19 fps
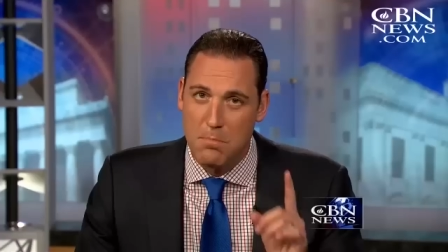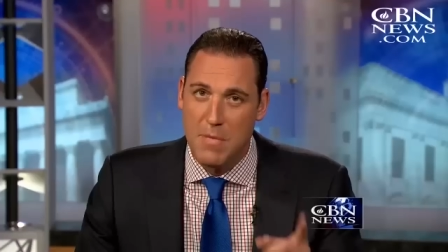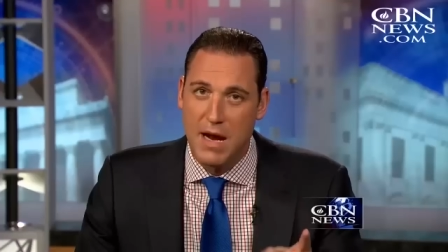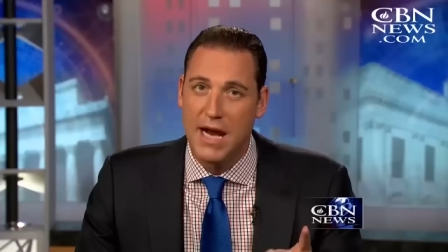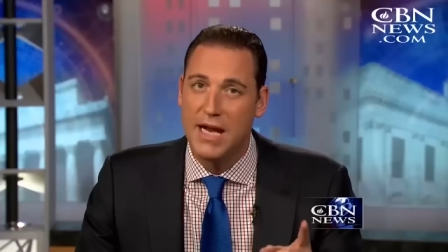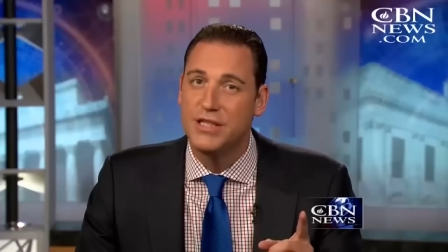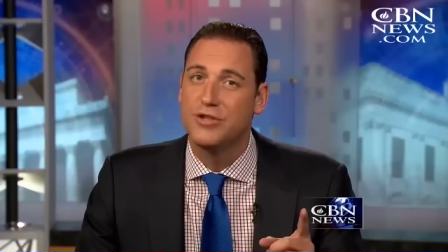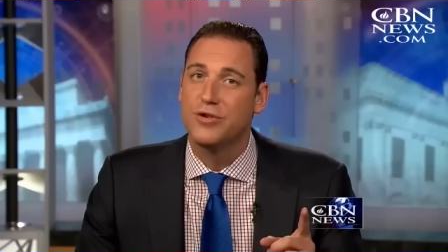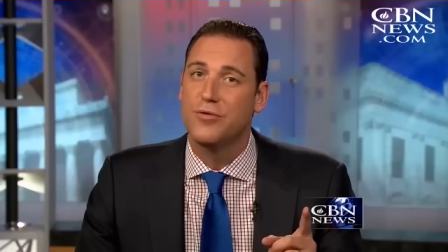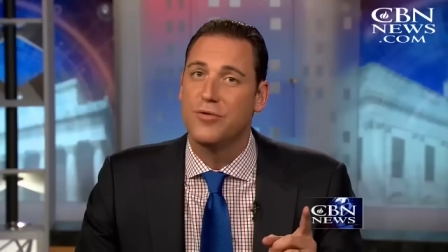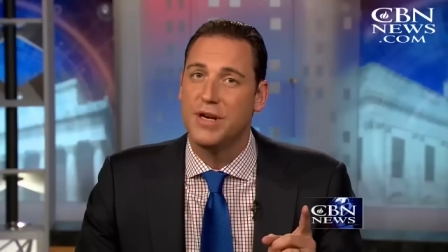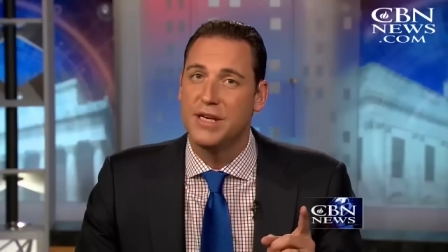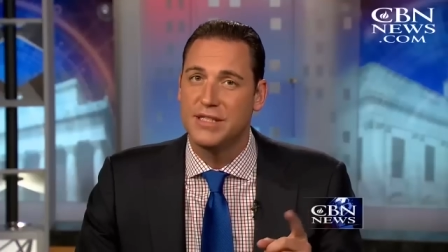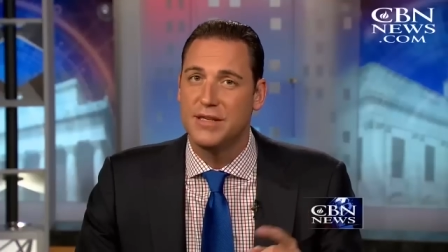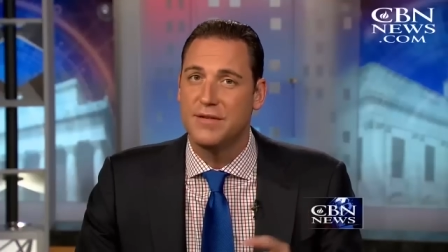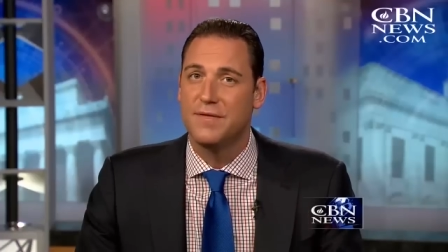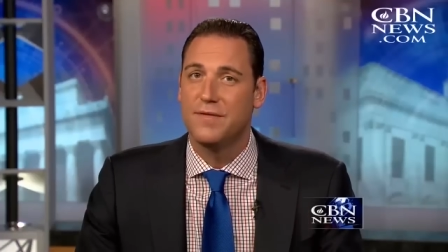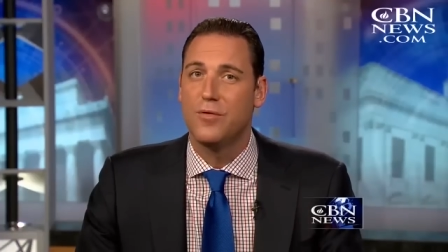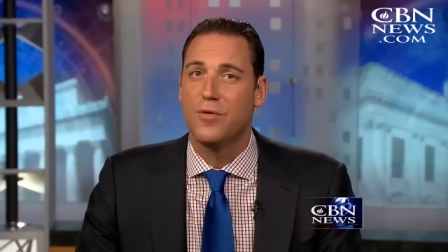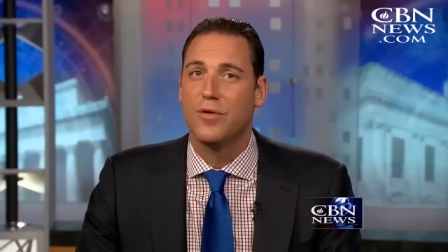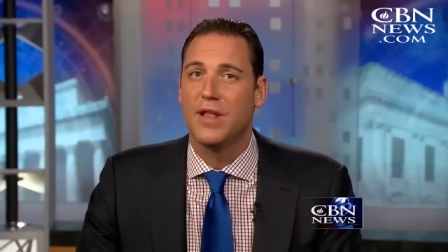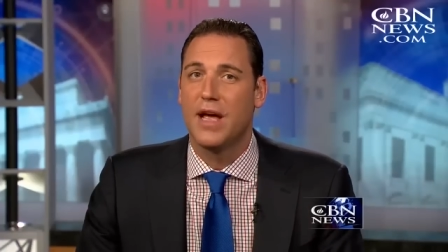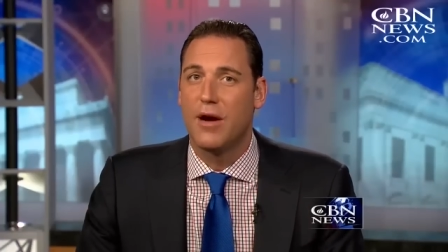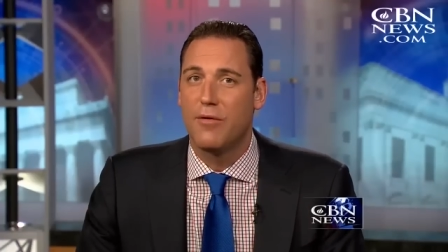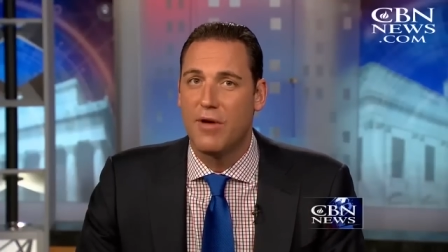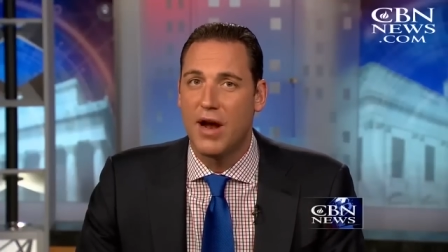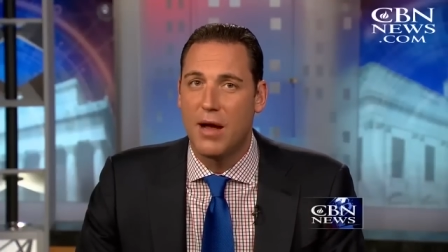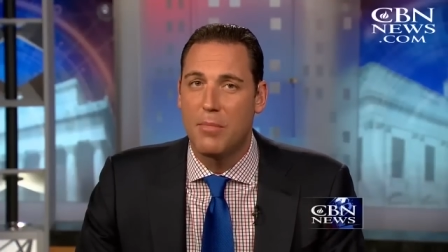a major reason for
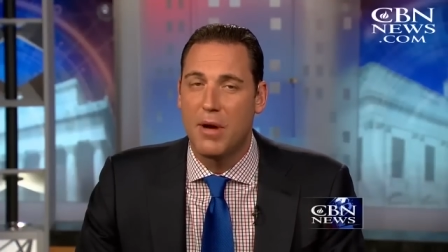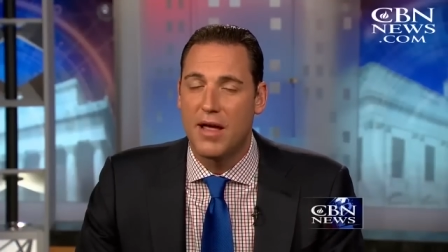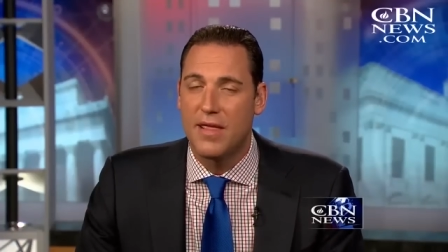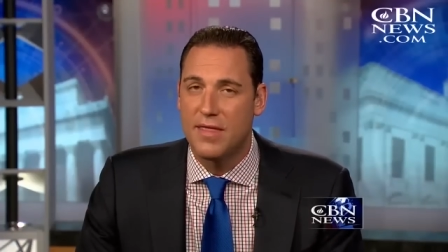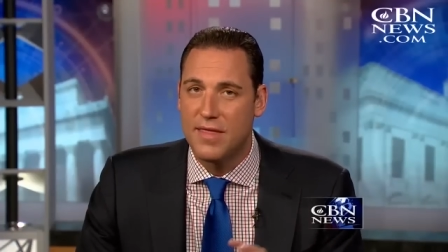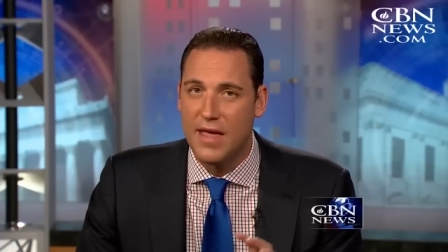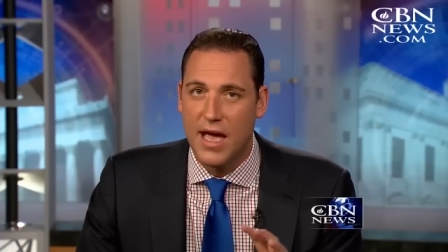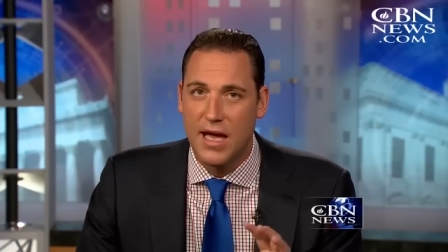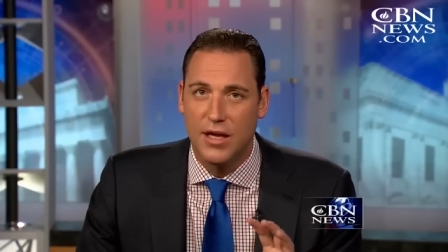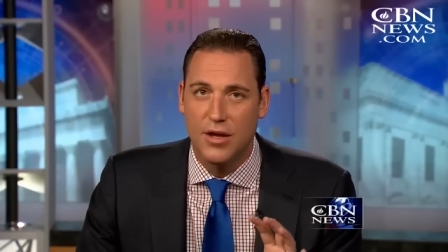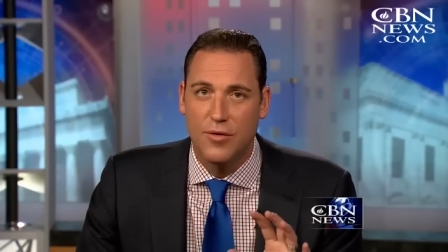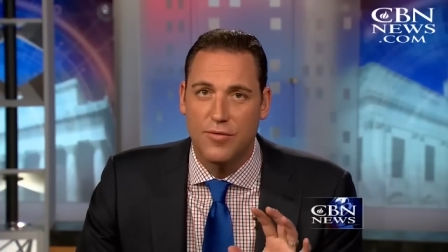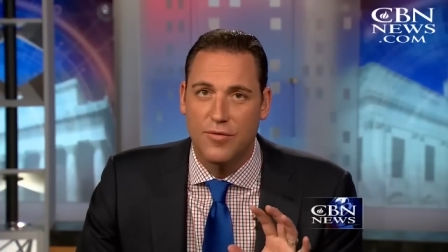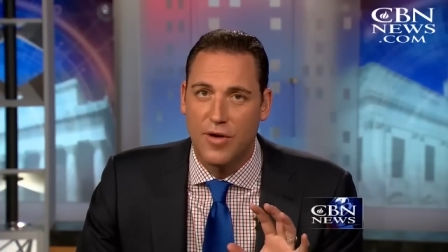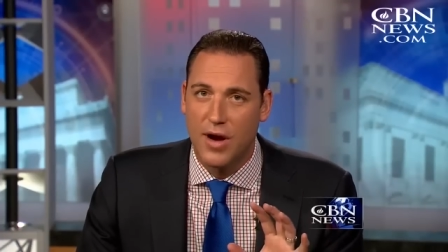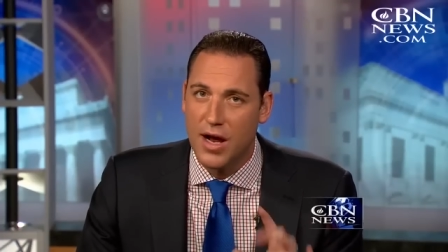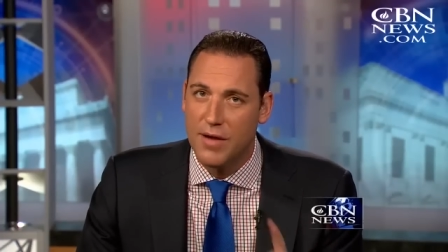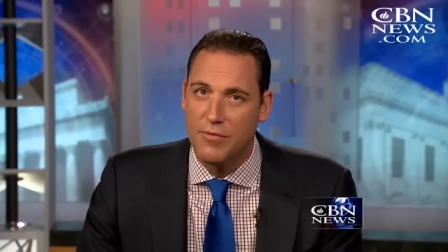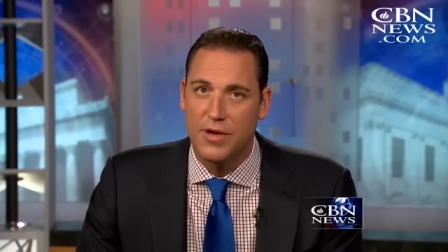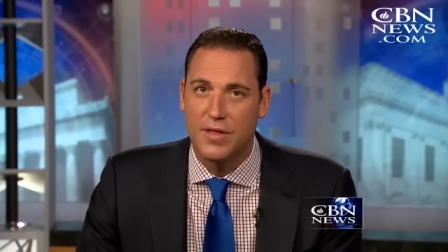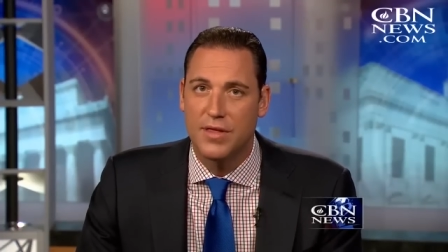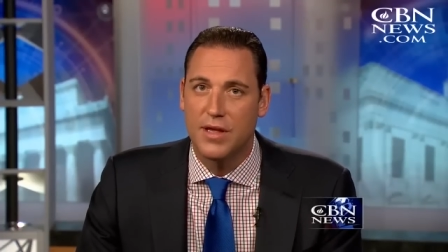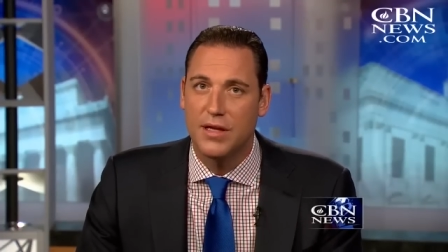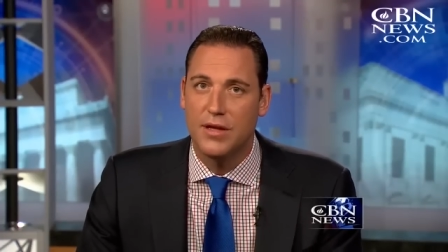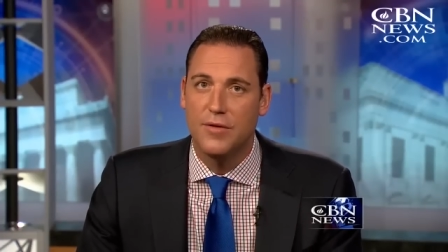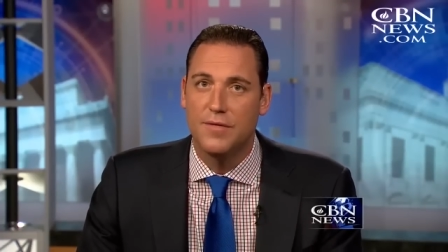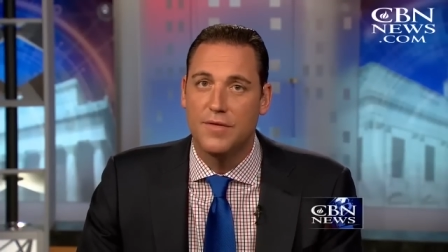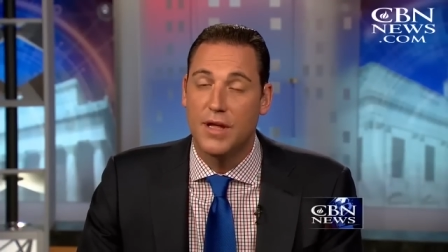that, Rabbi. Thank you for
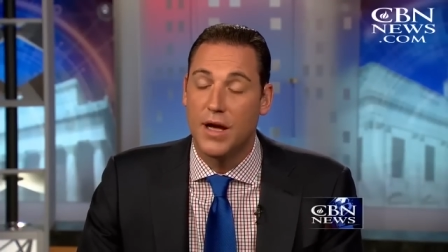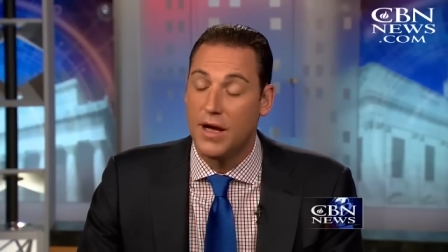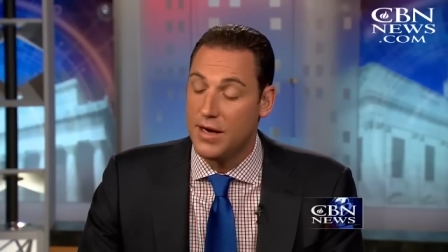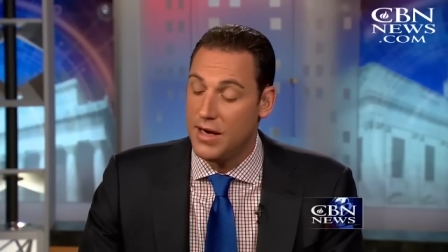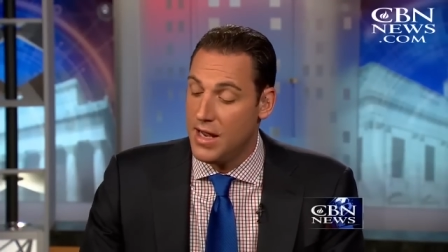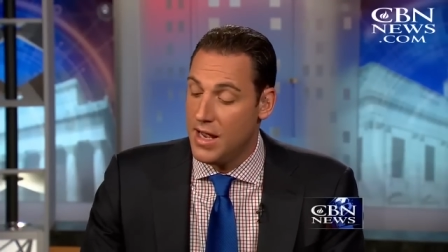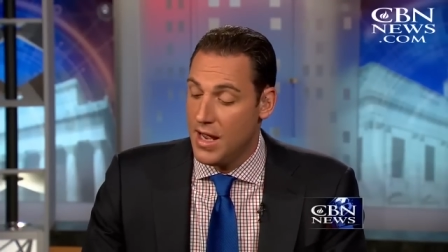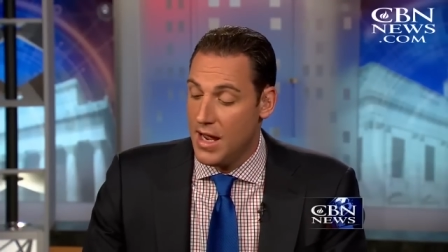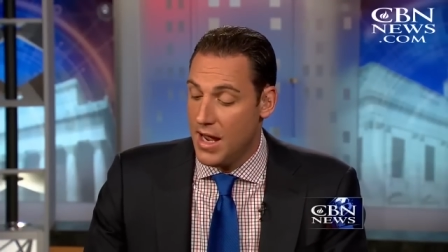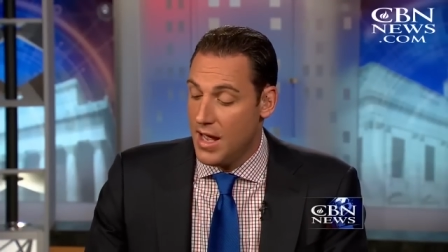everything you've done.